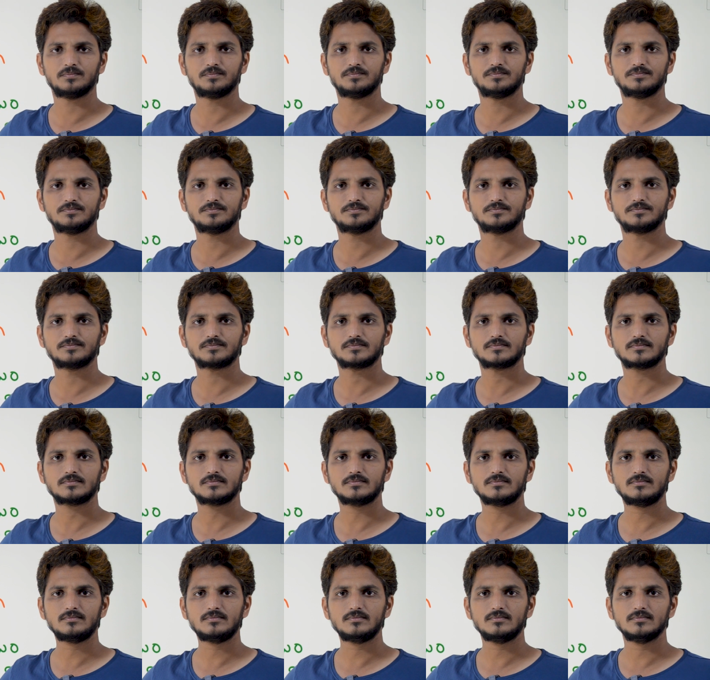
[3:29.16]

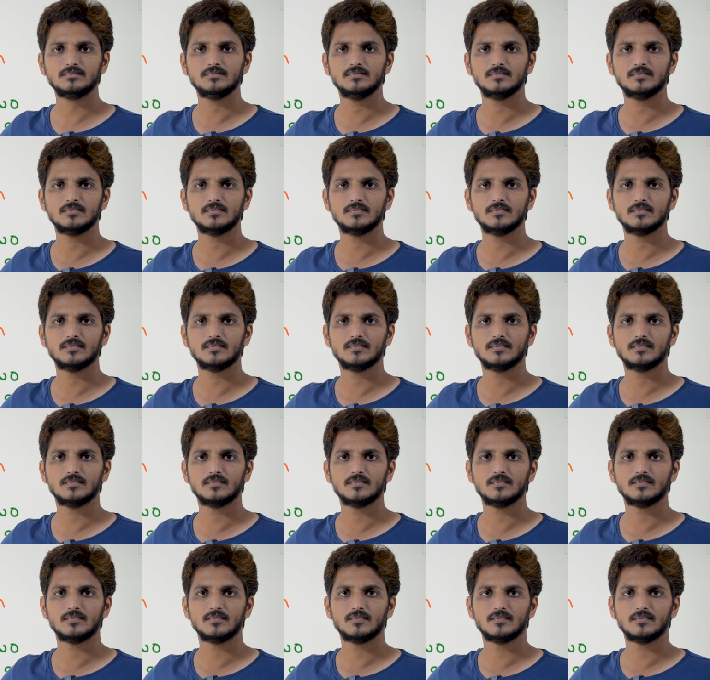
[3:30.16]

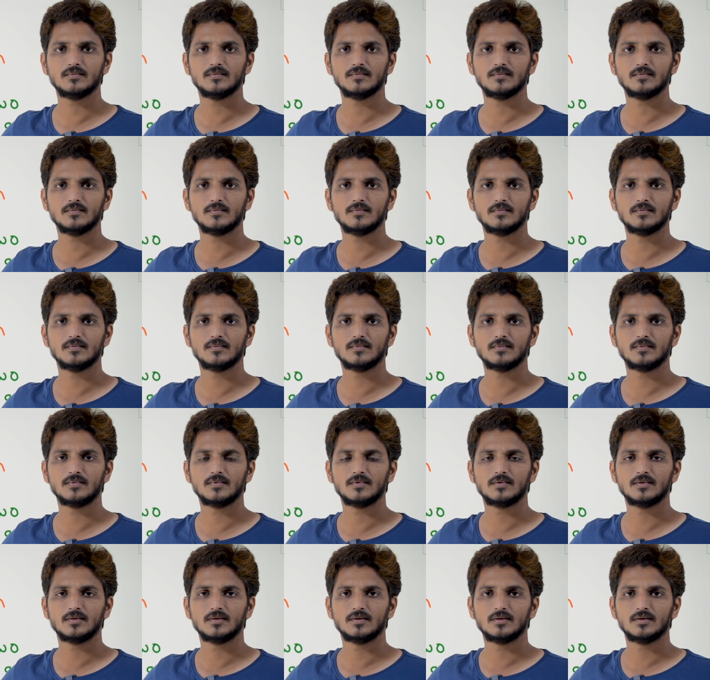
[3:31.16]

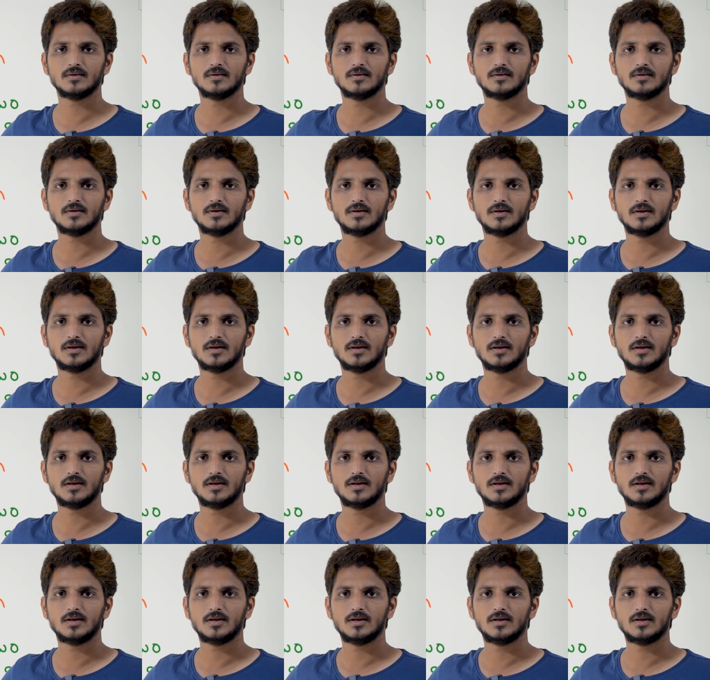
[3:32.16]

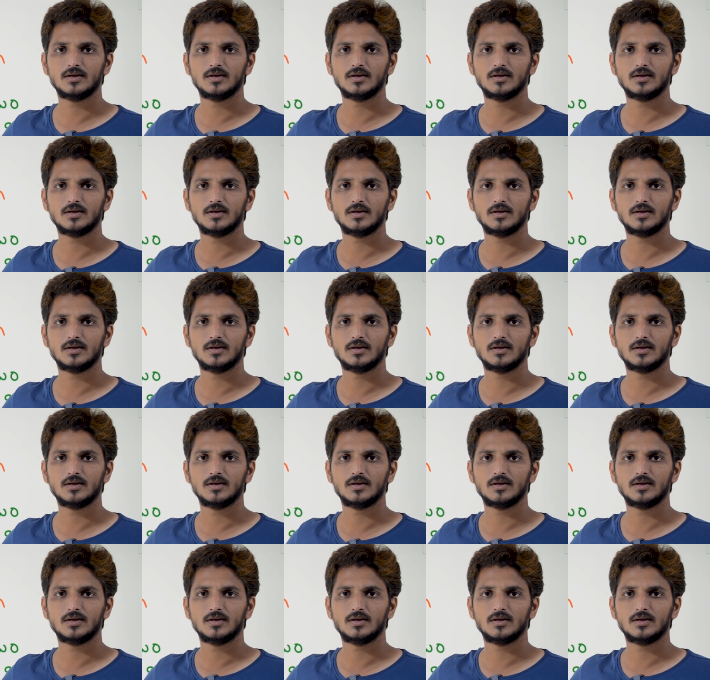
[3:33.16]
(no one is talking)